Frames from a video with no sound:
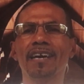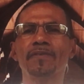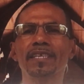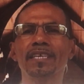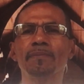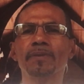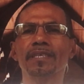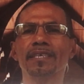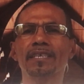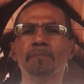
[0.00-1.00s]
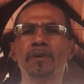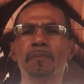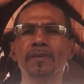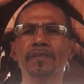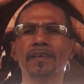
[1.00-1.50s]
having a particular
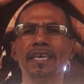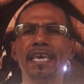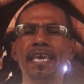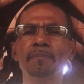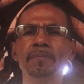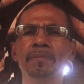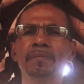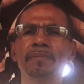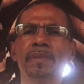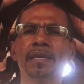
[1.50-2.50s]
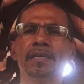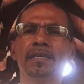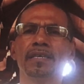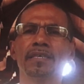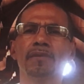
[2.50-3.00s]
purpose or aim.
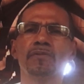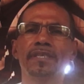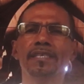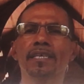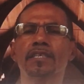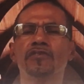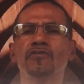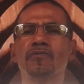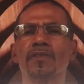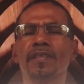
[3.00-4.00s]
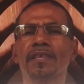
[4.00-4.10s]
We seek the truth.